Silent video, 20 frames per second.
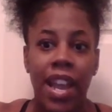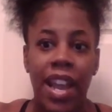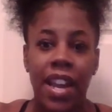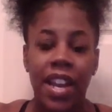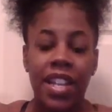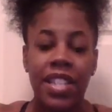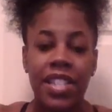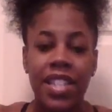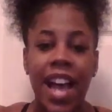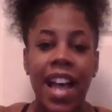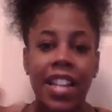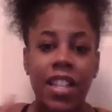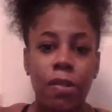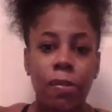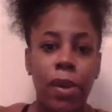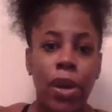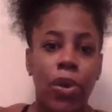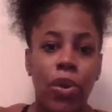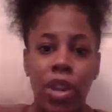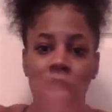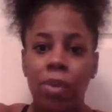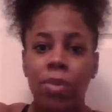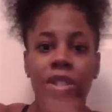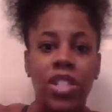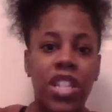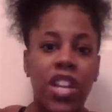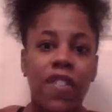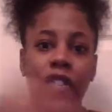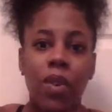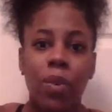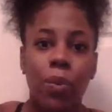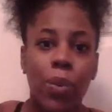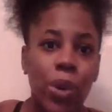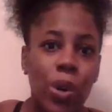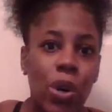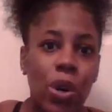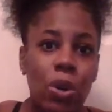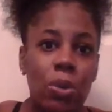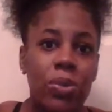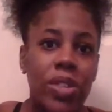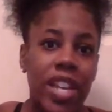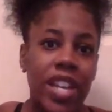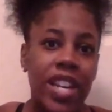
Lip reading: And inside the building, it was different rooms.